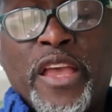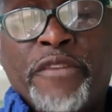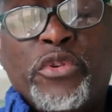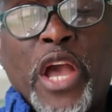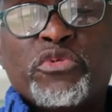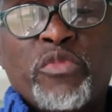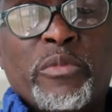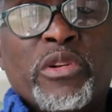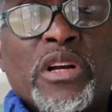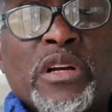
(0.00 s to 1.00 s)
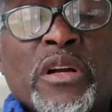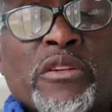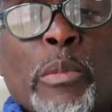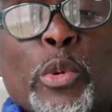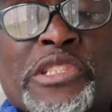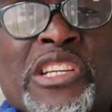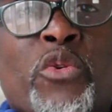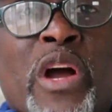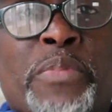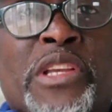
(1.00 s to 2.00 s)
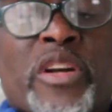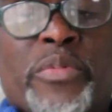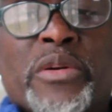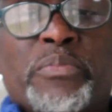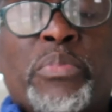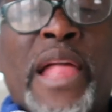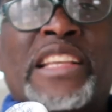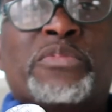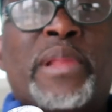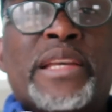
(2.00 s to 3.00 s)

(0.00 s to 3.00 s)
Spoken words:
If you guys remember, a couple of weeks ago, I picked up a black